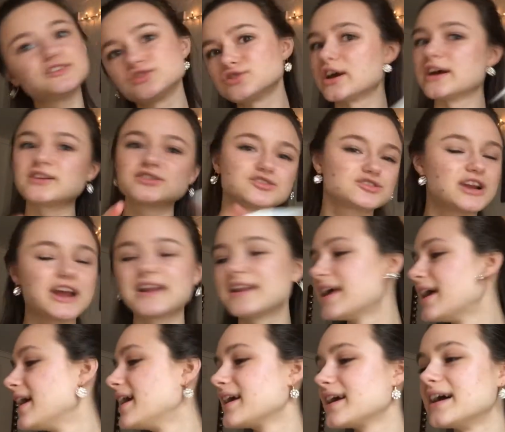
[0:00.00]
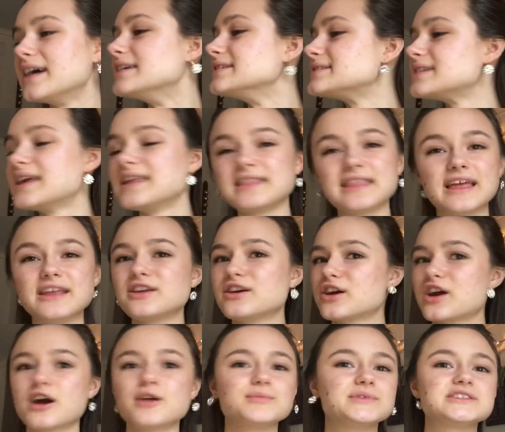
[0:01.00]
shred and shred, because then your
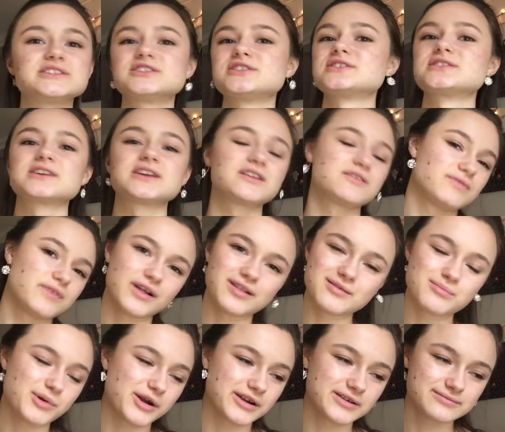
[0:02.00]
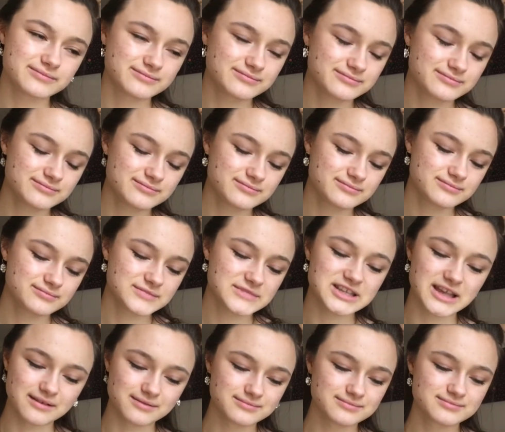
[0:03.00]
garment's just going to fall apart.
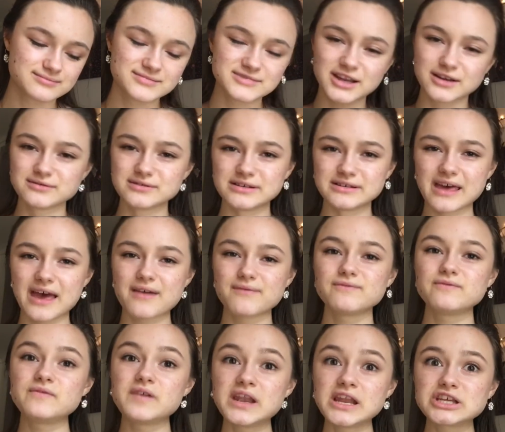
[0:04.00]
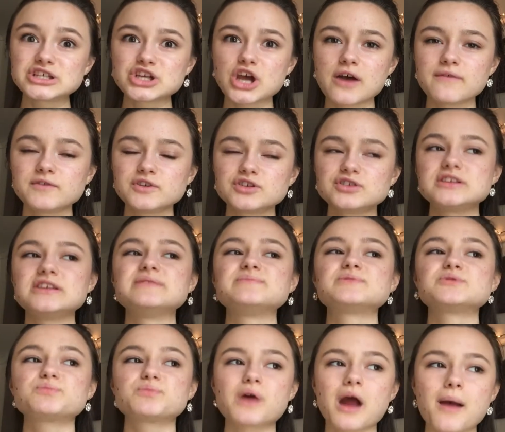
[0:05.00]
So don't do that. Finish off your
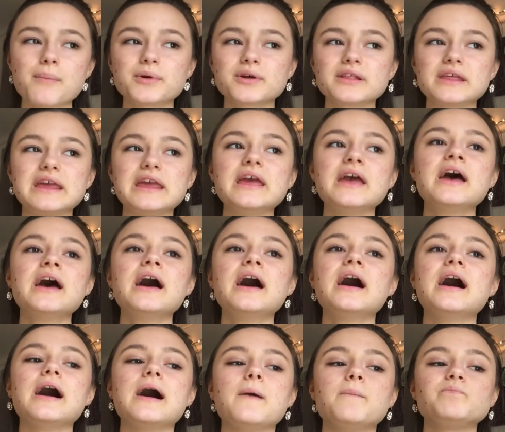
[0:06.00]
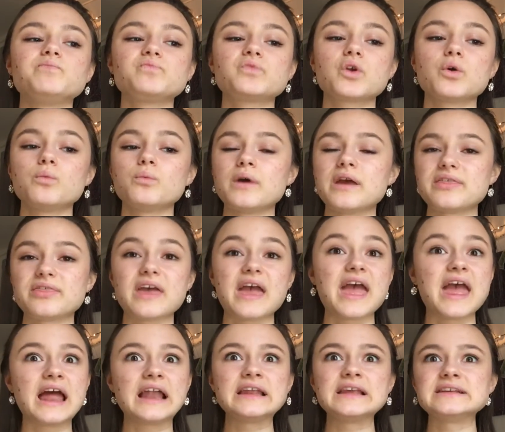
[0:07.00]
seams properly with
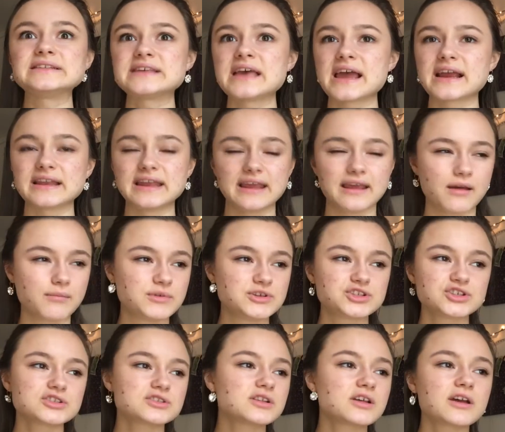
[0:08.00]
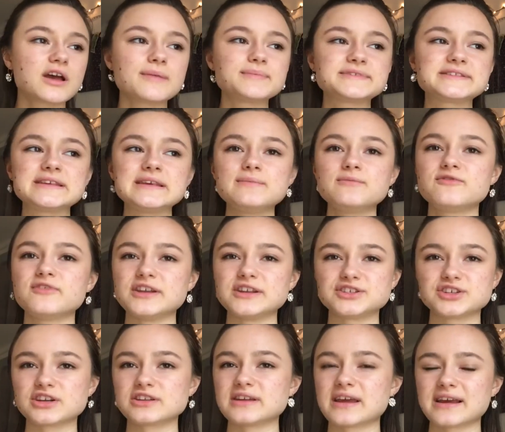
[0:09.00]
any technique. I mean, just look up seam
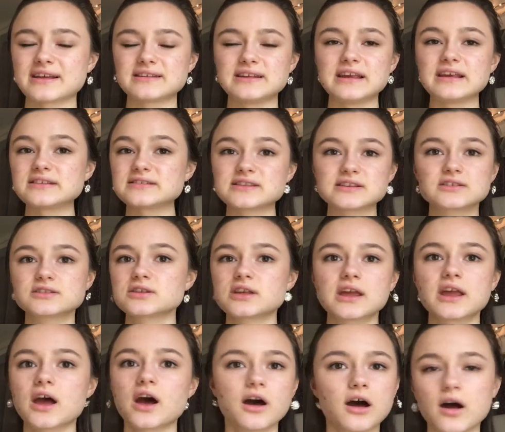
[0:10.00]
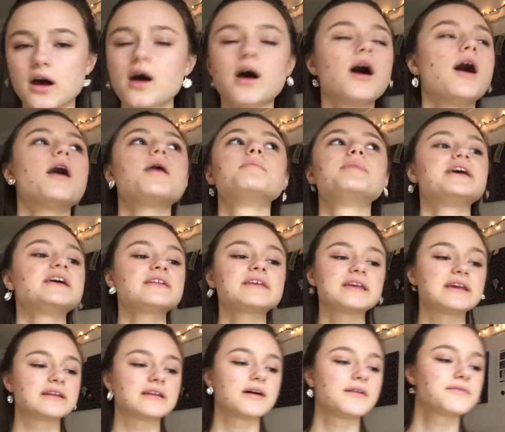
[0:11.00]
finishing techniques. There's like a
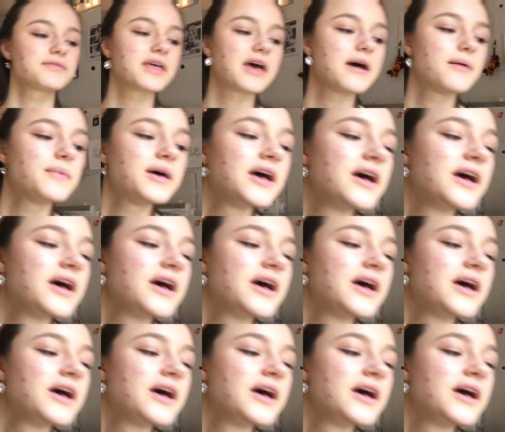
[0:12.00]
billion of them.